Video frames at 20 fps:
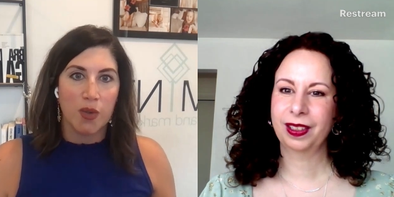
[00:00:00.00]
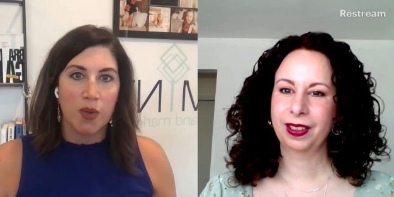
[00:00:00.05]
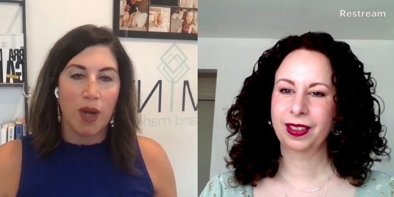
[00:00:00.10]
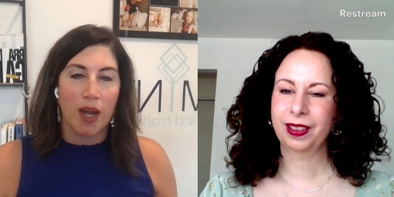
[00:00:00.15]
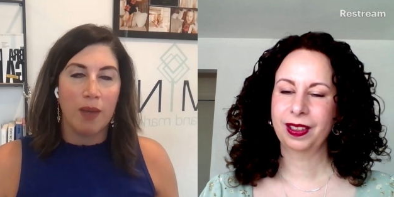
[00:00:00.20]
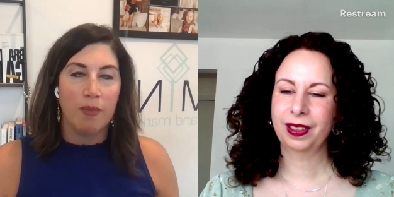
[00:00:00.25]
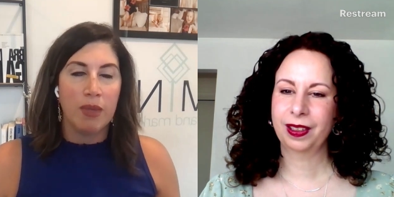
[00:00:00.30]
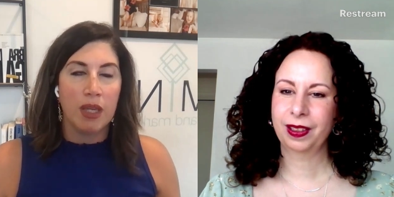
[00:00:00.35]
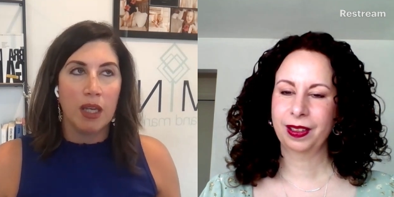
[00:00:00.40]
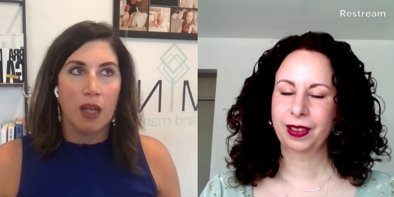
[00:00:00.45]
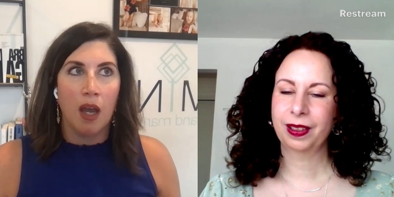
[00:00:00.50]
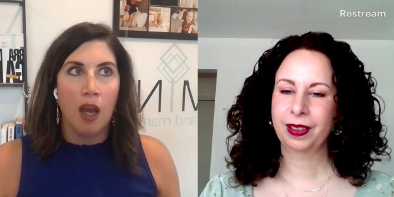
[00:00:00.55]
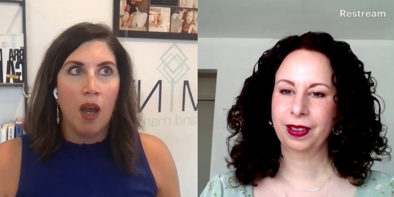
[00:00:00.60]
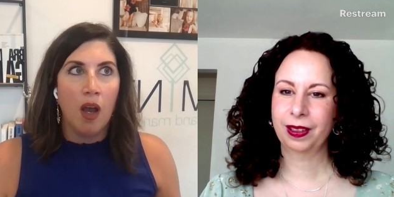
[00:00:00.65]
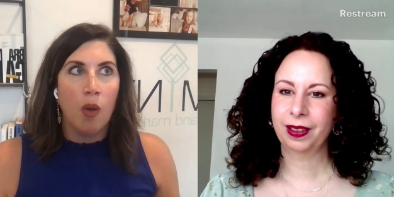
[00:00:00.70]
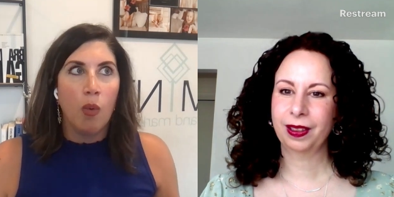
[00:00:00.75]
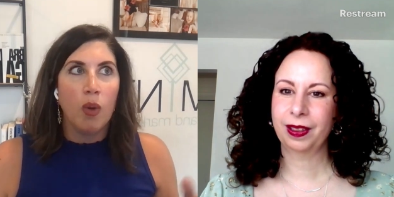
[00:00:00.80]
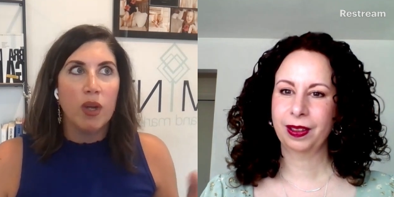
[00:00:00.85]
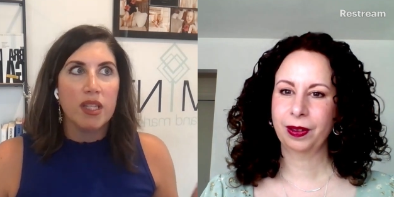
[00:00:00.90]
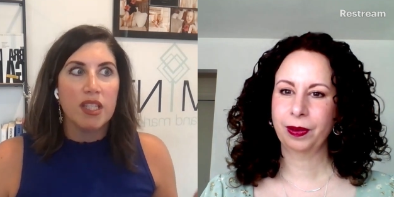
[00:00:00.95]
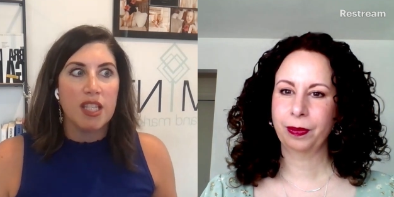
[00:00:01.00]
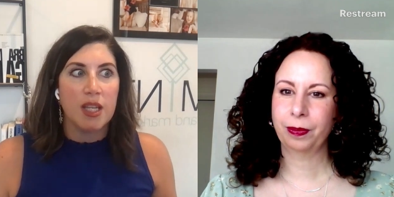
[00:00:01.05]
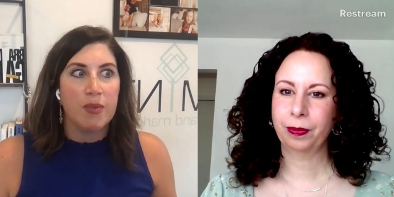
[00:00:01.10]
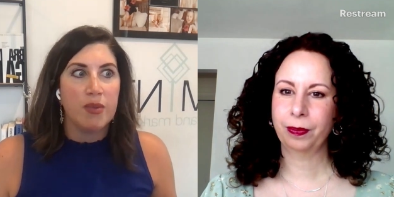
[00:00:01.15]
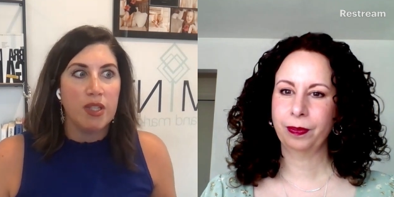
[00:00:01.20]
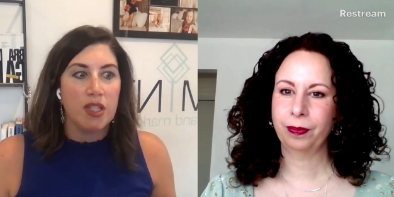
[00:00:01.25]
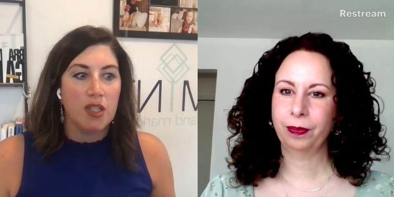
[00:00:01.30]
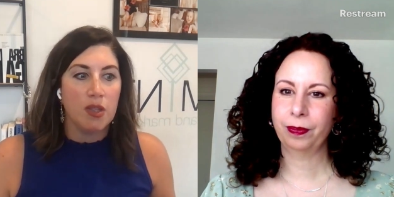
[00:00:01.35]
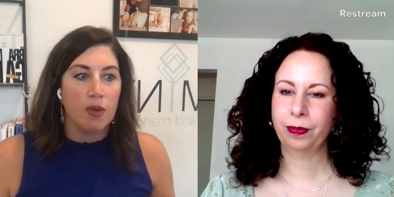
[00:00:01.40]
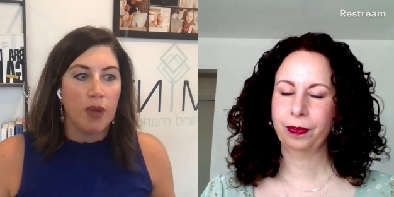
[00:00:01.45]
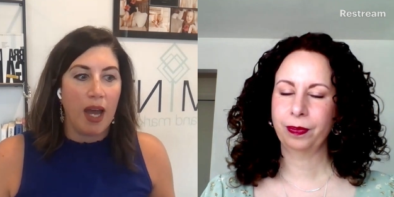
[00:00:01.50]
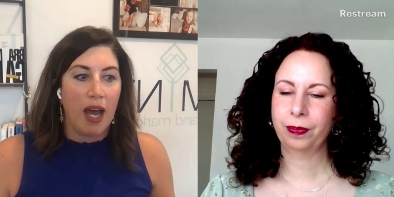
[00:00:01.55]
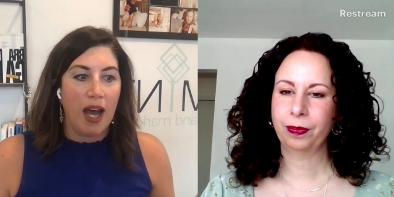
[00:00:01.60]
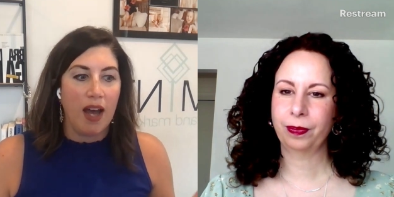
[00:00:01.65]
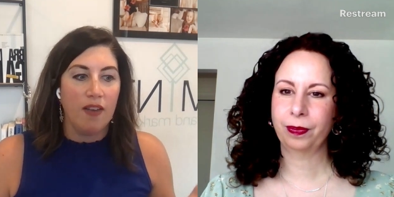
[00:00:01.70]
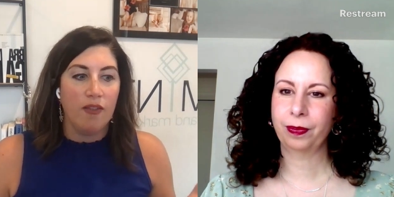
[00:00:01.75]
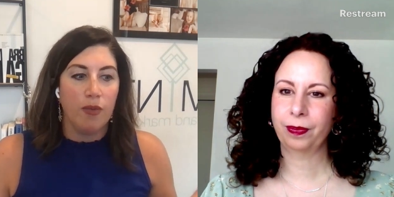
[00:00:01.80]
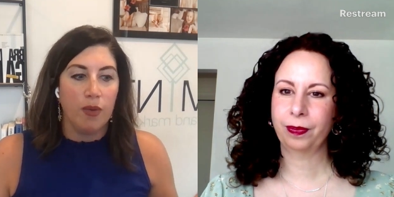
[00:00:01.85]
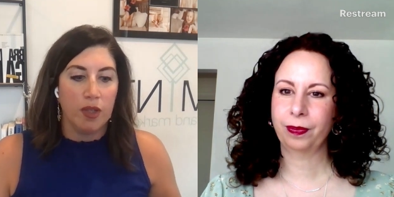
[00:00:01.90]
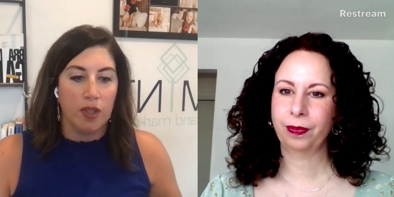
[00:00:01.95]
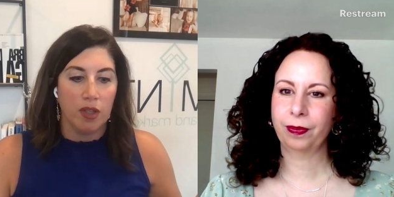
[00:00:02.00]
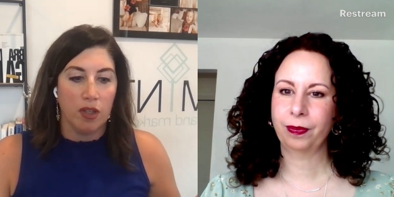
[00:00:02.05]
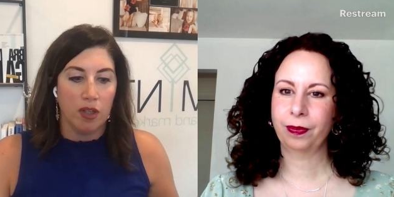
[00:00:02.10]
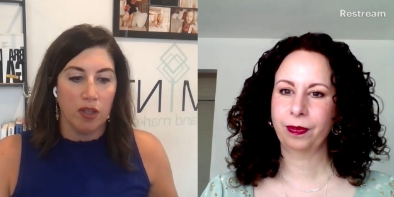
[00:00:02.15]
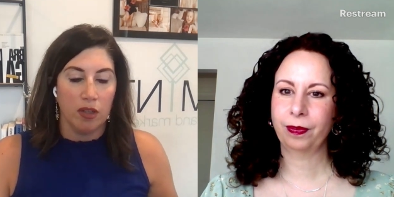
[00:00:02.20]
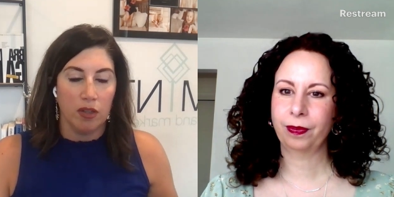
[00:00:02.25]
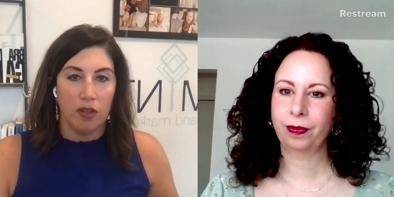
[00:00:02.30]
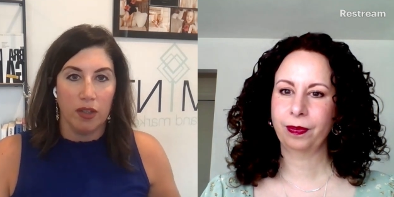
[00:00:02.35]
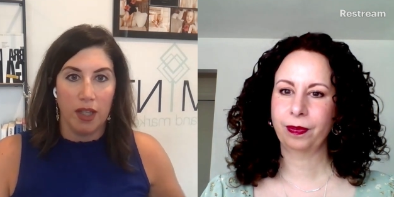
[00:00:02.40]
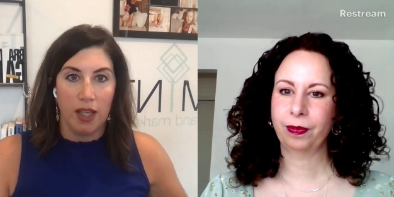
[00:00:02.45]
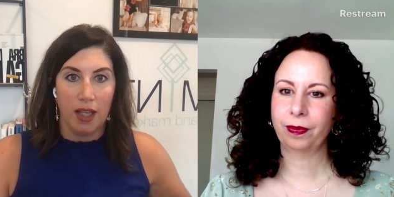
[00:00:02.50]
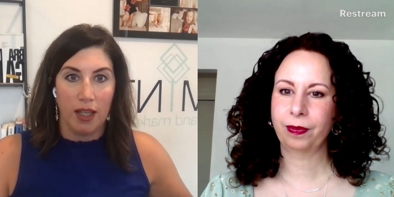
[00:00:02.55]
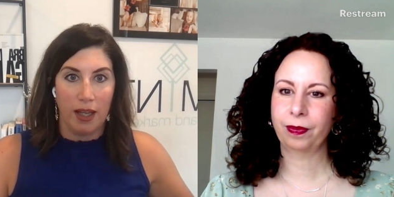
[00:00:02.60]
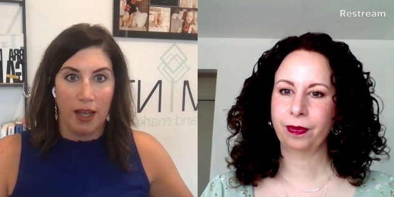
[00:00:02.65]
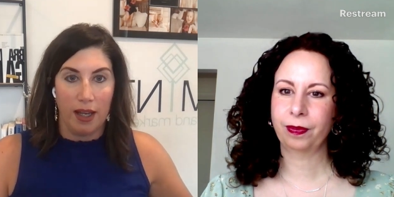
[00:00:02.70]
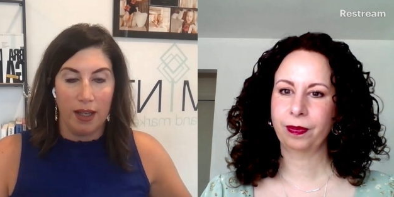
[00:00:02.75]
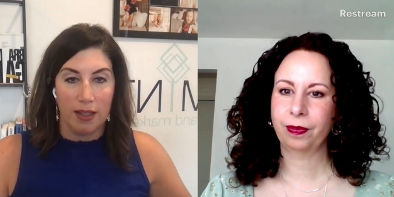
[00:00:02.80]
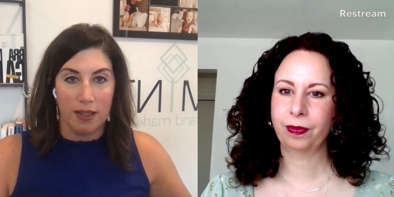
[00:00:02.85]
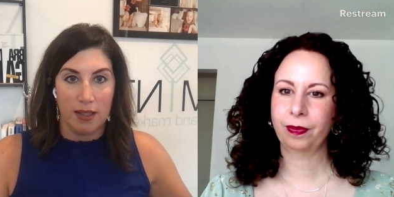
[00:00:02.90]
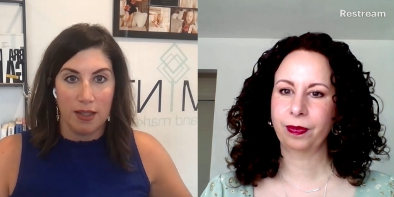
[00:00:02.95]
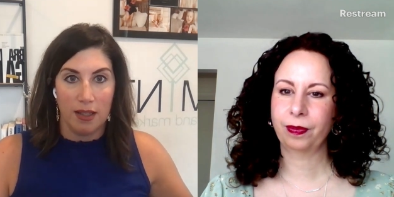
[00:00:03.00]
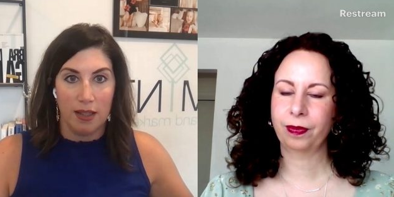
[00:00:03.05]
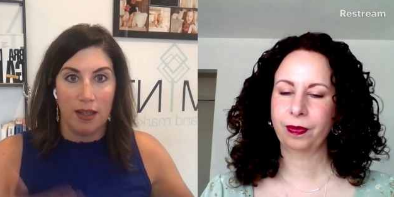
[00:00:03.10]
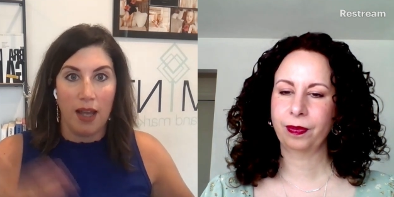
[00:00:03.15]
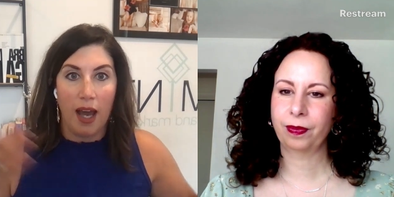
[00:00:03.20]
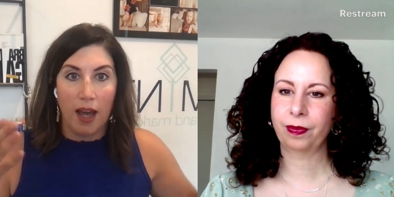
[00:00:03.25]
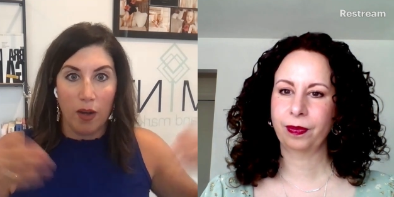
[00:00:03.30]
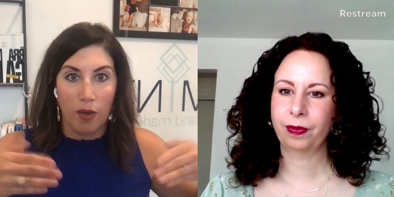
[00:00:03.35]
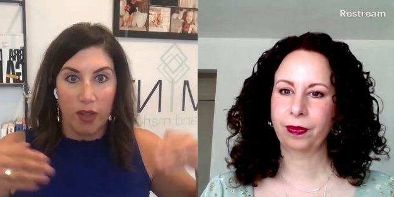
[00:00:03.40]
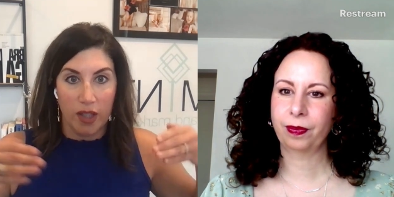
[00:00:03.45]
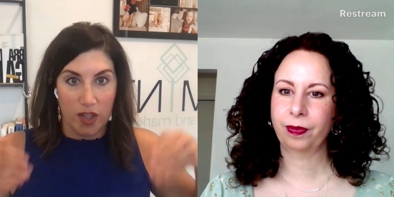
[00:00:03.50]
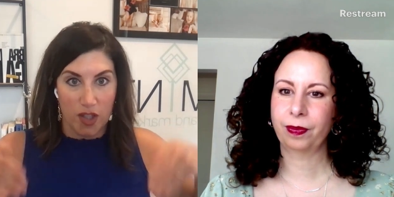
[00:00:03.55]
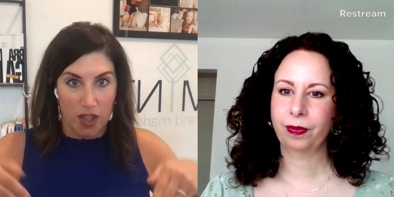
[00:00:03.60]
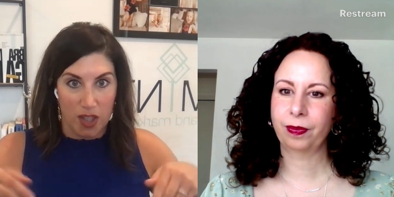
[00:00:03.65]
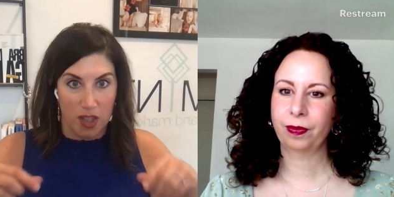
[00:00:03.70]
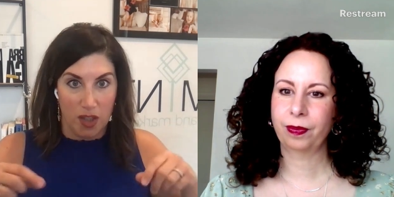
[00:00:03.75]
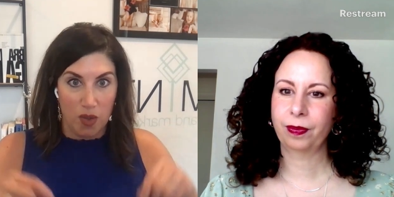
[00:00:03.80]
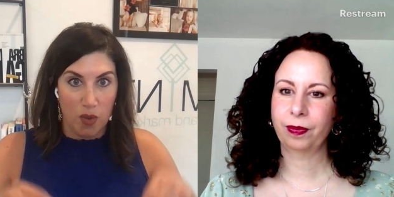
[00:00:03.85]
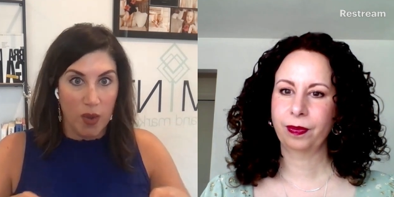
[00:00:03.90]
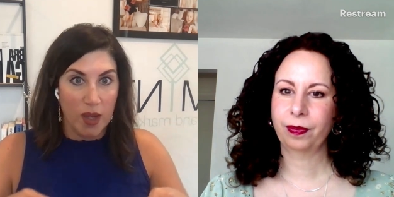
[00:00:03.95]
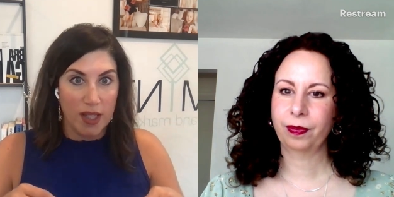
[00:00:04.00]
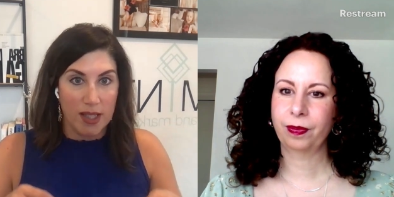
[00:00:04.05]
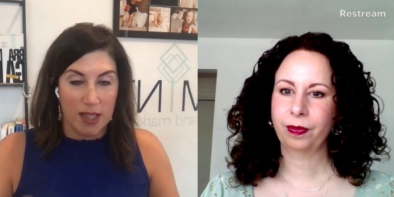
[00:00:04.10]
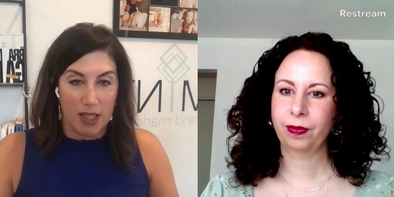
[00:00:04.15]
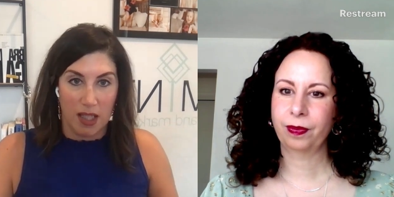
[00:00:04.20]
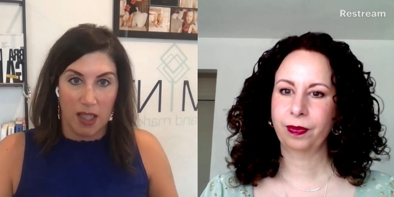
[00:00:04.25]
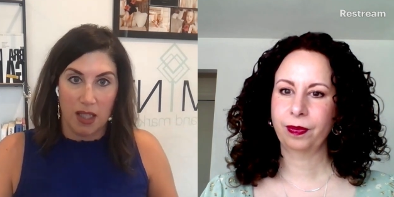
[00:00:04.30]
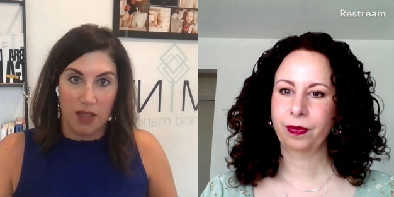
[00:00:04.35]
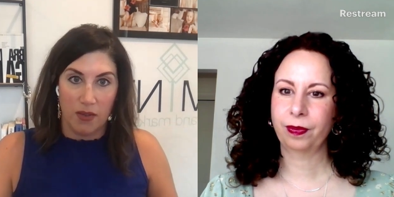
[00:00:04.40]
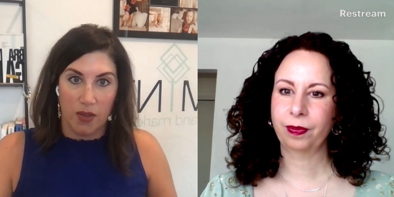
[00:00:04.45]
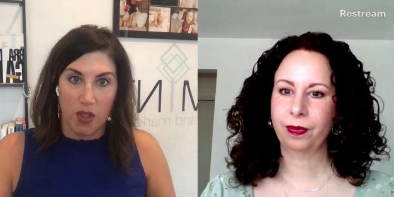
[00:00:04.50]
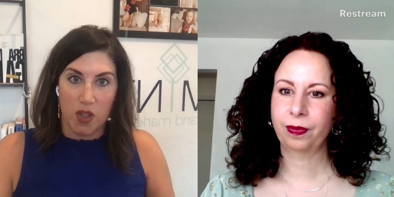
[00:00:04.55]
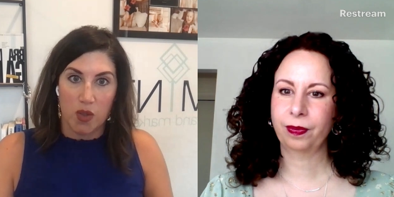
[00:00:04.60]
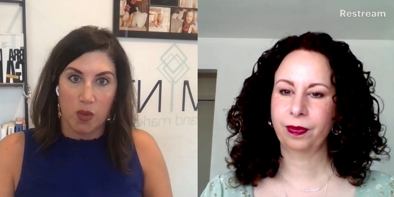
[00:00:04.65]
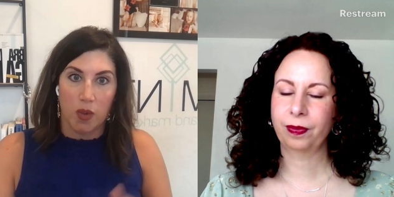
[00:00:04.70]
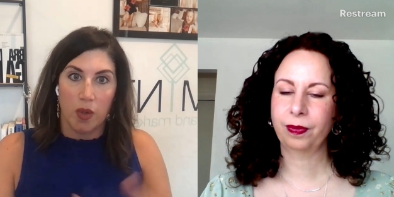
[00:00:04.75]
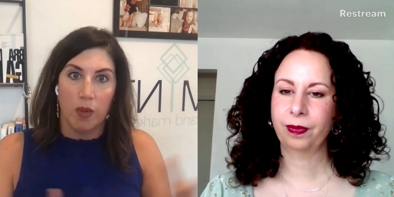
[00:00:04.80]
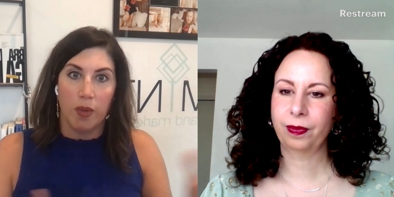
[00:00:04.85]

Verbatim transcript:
Speaker 1: I mean, what tips do you have when you're looking at not only just you as an individual,